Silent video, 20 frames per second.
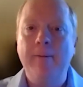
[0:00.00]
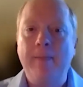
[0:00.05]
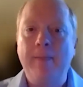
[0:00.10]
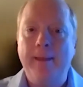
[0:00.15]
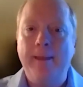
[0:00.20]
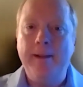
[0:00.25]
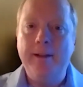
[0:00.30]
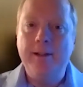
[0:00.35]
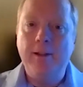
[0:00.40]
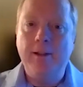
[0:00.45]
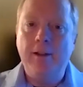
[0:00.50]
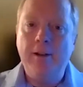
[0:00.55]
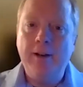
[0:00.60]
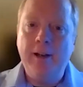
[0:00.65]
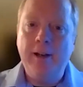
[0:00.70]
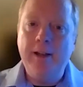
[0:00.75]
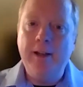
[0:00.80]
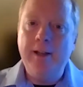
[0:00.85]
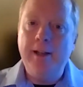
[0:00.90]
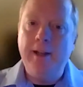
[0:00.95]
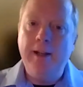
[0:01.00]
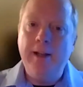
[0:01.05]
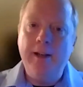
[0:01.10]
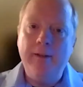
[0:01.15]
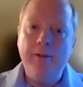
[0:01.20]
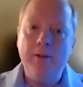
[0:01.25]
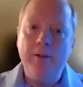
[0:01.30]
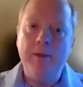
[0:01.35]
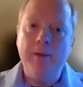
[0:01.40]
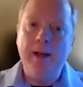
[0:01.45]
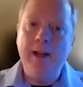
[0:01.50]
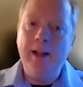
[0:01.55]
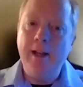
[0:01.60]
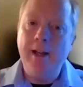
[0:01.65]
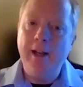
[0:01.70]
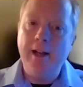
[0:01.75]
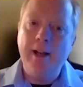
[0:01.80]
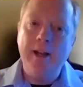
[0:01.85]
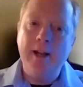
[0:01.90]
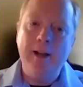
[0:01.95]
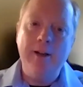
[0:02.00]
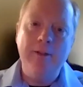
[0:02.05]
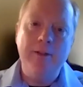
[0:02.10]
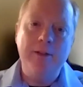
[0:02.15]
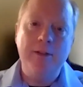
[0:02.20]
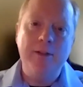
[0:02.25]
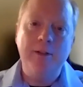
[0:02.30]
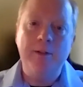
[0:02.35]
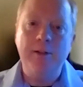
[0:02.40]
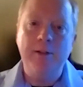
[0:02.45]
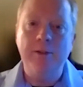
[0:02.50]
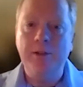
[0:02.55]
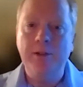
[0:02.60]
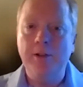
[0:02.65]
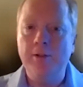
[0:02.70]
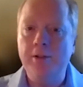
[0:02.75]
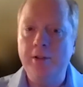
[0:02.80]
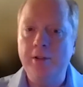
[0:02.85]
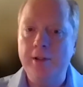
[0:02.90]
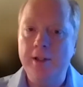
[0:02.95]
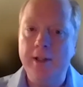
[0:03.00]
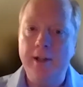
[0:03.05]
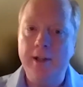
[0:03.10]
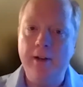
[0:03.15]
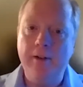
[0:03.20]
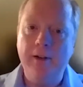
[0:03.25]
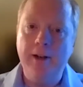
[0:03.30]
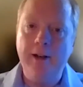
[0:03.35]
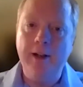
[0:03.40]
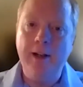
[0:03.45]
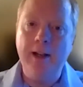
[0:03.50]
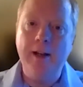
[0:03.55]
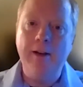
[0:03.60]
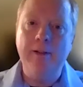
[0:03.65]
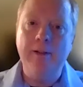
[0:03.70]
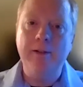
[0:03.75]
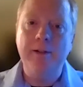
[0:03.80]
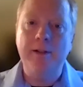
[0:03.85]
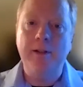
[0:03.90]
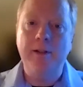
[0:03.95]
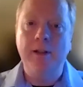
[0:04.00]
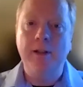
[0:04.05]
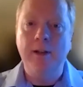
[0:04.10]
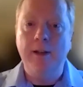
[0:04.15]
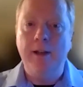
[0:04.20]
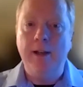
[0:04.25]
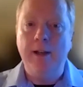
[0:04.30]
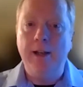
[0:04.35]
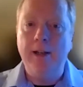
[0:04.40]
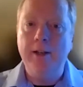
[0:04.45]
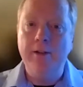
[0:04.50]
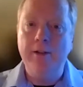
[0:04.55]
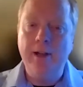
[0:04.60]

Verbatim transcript: is log into any of your banking accounts, your social security accounts, and your